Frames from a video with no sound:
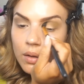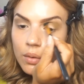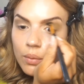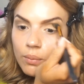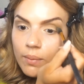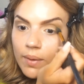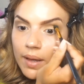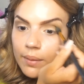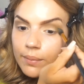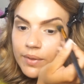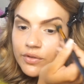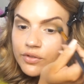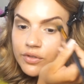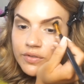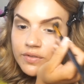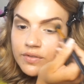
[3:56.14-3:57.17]
where we
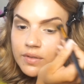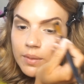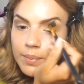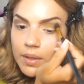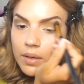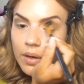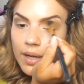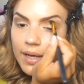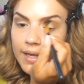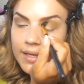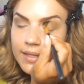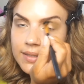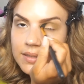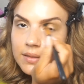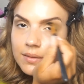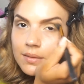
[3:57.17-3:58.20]
just
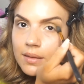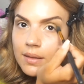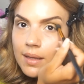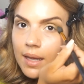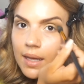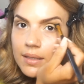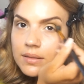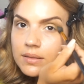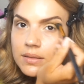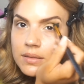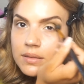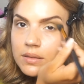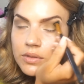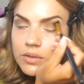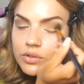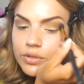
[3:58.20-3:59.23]
applied that
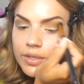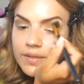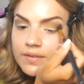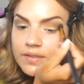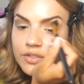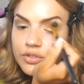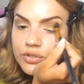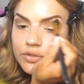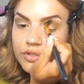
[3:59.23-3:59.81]
transition